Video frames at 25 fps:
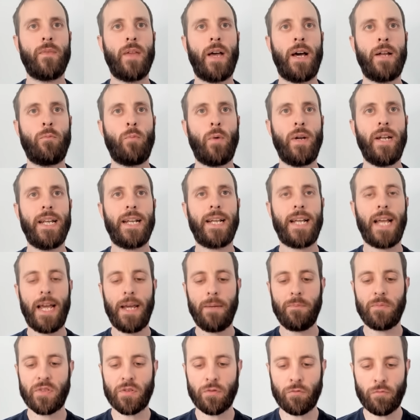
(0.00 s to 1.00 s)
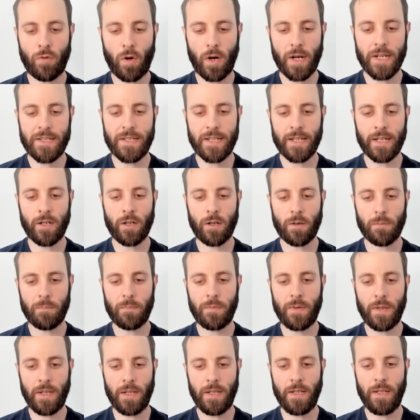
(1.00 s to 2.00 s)
And when it came to writing up
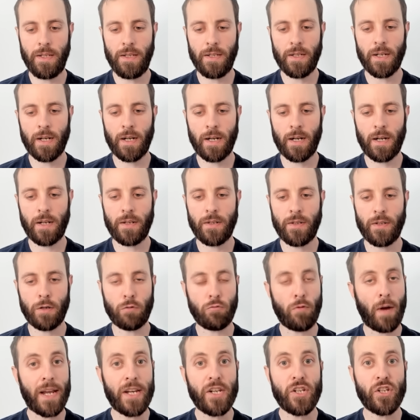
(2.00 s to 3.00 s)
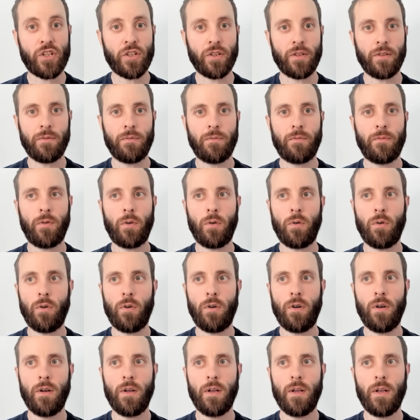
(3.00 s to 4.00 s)
the narration
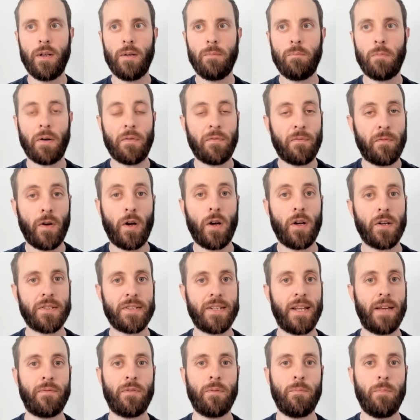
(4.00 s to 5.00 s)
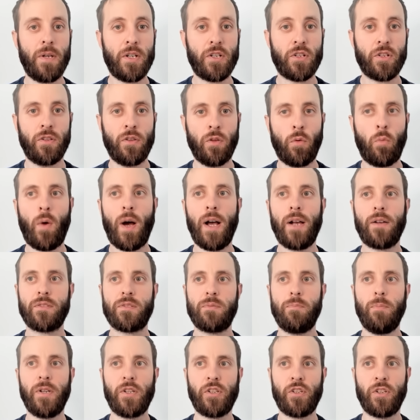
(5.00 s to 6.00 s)
for my first ever mission, the
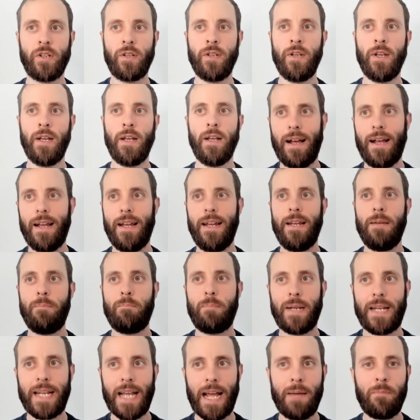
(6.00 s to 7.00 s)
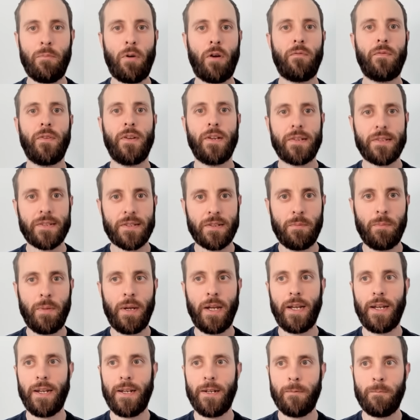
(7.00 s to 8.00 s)
Wales mission, it became obvious to
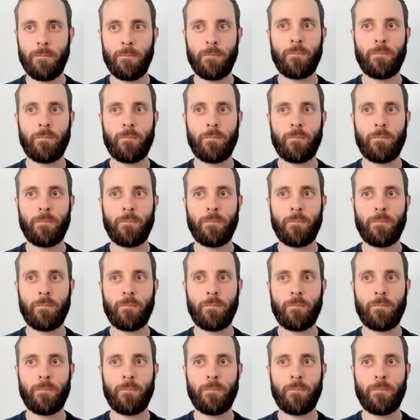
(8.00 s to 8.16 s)
me